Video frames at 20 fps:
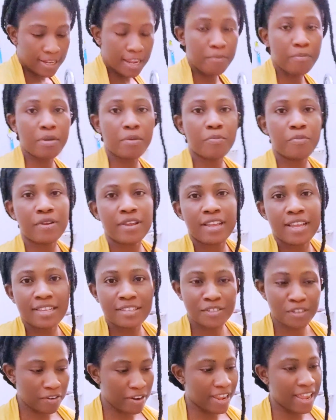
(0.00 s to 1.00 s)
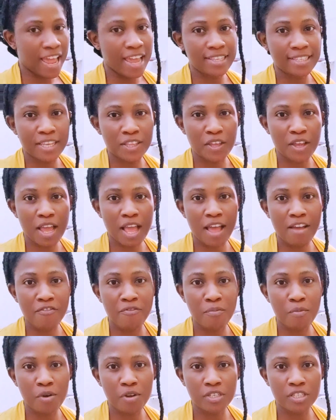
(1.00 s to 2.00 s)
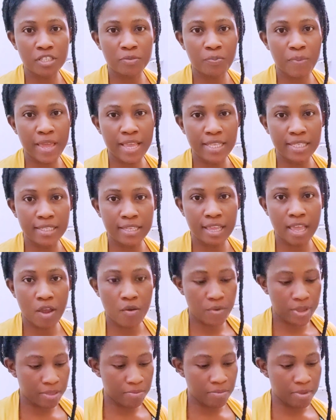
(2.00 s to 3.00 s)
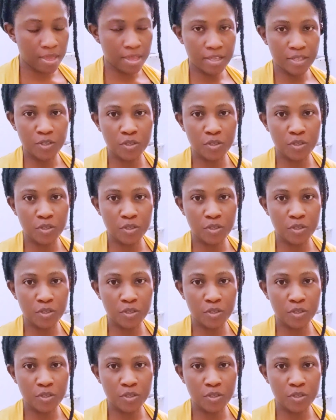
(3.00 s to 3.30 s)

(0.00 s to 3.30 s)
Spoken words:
let me bring, sorry guys, I don't have much space here with me,